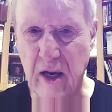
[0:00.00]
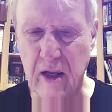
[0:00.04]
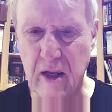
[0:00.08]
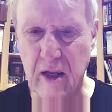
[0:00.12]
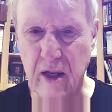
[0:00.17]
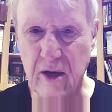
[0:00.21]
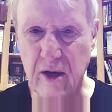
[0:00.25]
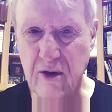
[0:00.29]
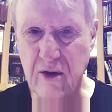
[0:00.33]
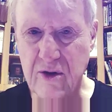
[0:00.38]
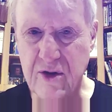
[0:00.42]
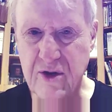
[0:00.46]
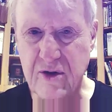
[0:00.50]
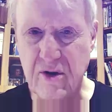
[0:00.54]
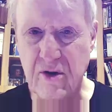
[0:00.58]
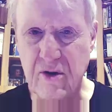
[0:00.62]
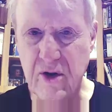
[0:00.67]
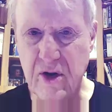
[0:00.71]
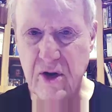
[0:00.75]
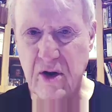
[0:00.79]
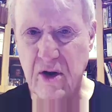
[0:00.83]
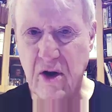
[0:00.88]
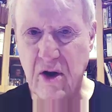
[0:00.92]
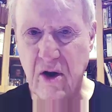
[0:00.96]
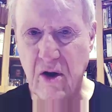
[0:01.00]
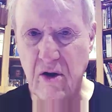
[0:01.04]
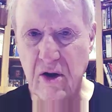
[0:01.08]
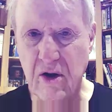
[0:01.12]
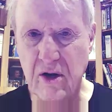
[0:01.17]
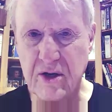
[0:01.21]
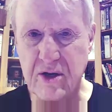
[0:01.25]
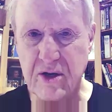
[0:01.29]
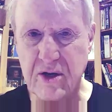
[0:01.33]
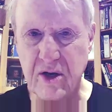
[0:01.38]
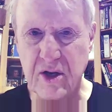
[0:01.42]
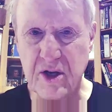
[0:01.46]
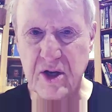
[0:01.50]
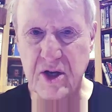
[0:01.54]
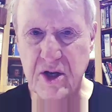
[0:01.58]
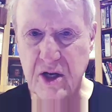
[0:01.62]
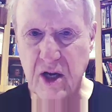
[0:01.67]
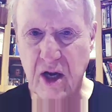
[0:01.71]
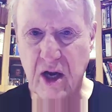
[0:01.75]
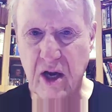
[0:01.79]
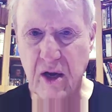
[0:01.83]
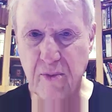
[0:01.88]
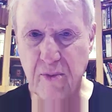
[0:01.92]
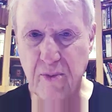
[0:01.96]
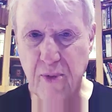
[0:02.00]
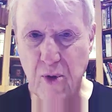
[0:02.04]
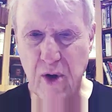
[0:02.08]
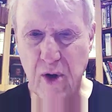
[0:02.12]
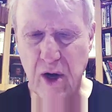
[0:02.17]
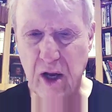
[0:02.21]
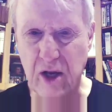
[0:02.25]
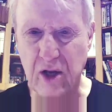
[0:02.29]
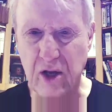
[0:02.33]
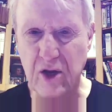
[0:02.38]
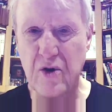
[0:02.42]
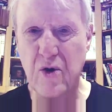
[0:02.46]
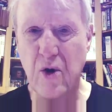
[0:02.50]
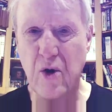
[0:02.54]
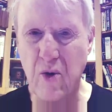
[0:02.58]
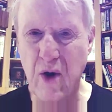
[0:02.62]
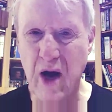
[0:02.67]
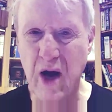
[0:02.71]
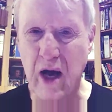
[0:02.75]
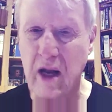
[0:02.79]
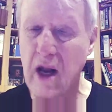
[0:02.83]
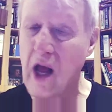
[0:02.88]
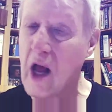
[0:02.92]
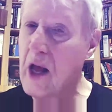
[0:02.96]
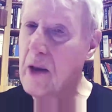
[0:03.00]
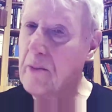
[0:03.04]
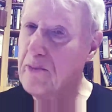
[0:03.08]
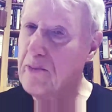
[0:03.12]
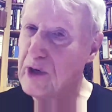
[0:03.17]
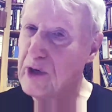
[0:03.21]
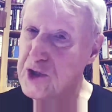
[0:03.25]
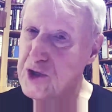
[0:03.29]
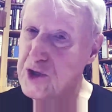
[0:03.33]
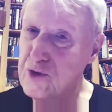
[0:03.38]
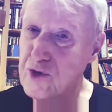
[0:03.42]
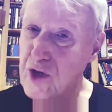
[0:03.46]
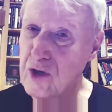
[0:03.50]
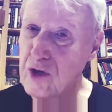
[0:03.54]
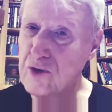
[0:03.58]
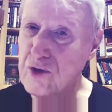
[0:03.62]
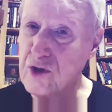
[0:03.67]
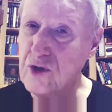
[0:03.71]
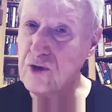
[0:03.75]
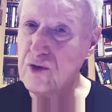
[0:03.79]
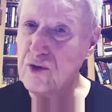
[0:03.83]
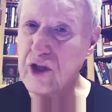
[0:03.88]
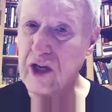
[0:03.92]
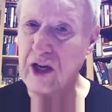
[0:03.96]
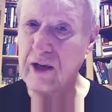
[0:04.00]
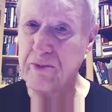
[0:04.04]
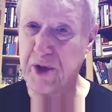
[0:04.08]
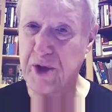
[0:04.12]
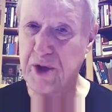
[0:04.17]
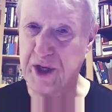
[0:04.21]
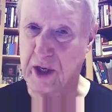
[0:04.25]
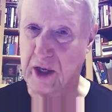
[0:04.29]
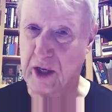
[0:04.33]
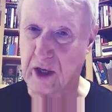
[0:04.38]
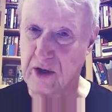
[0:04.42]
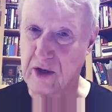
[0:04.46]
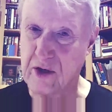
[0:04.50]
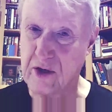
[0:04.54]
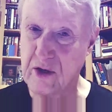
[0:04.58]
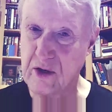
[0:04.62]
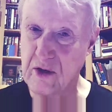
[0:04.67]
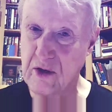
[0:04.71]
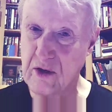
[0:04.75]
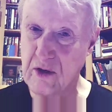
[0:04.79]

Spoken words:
And then you screw your courage to the sticking point and you go on. But you don't do dumb things.